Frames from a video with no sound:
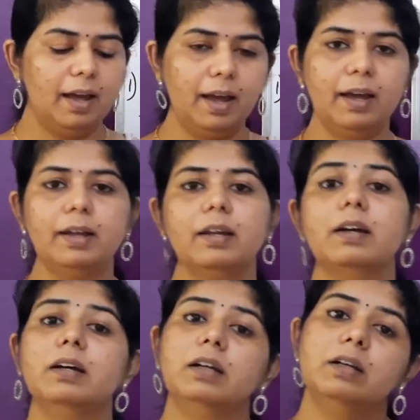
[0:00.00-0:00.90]

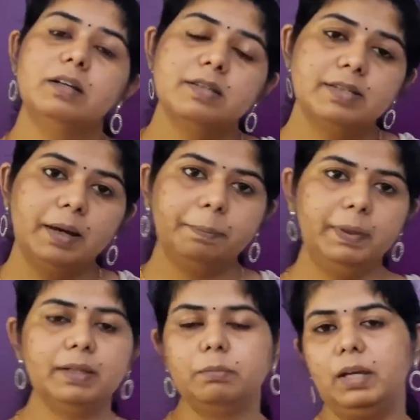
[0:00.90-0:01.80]
and
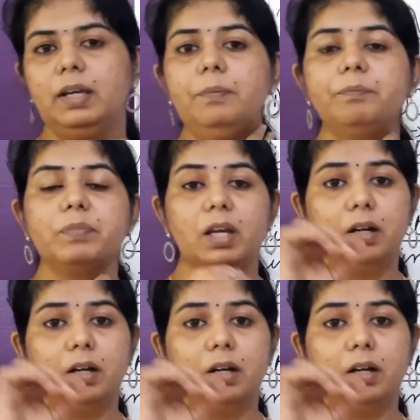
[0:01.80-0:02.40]
submit me,